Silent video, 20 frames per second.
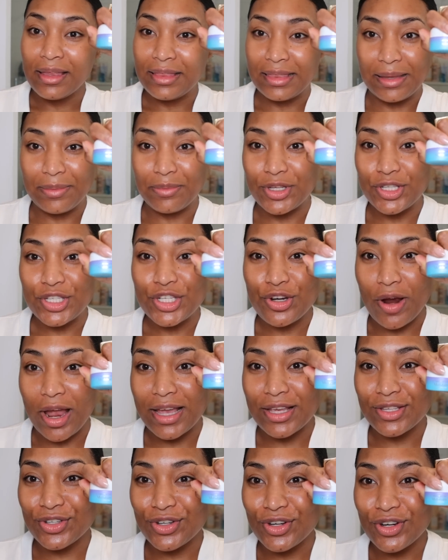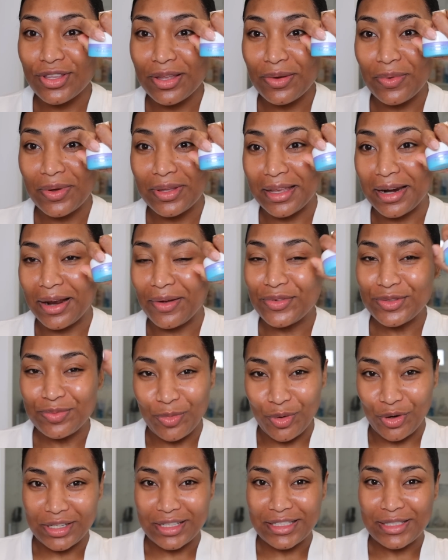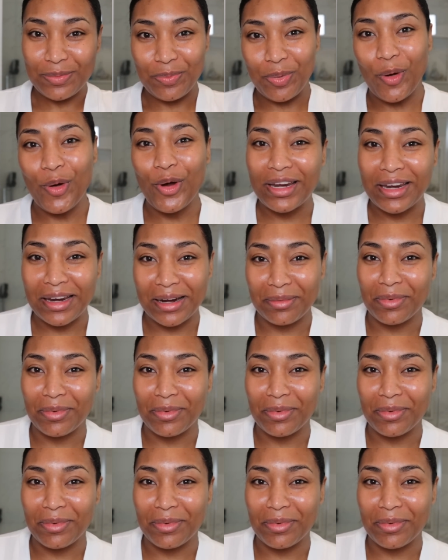the moisturizer, the one that I was more disappointed